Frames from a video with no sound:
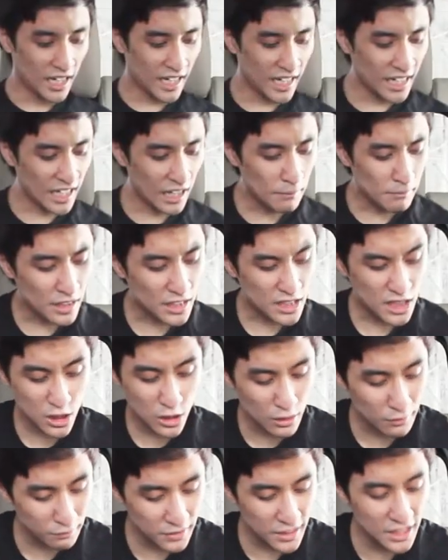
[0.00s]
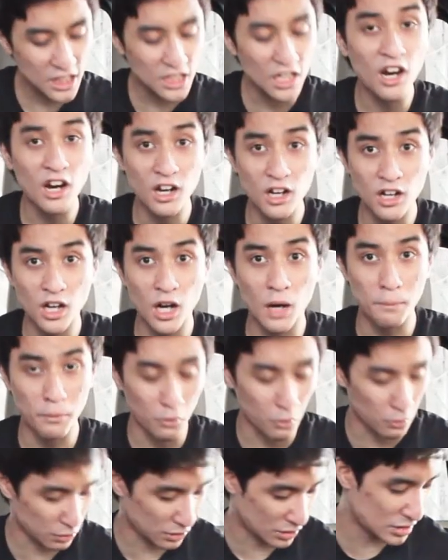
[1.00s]
And I'm not sure if these are cup
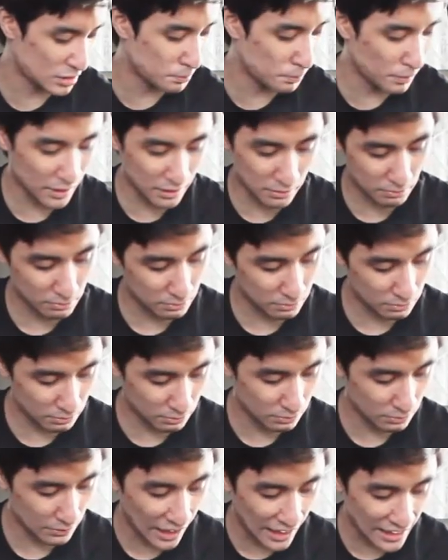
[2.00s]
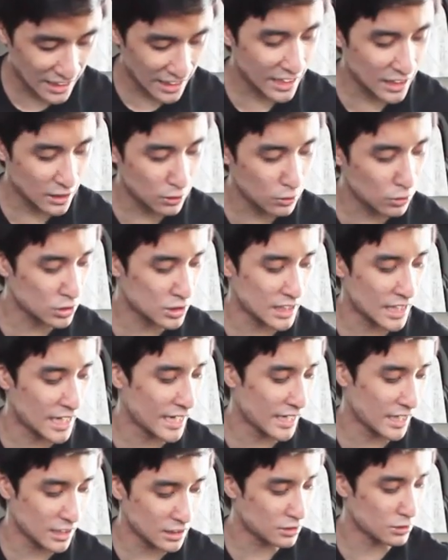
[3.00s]
holders, but I think it looks
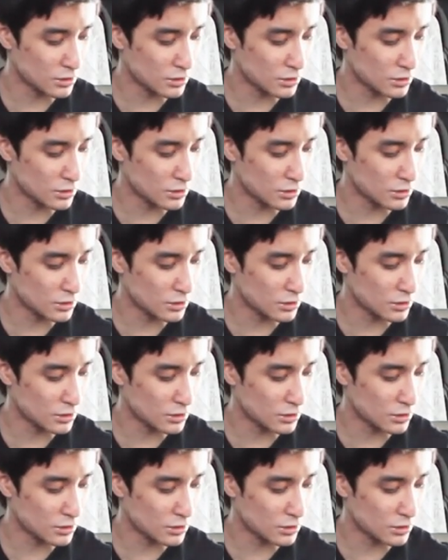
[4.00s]
like it.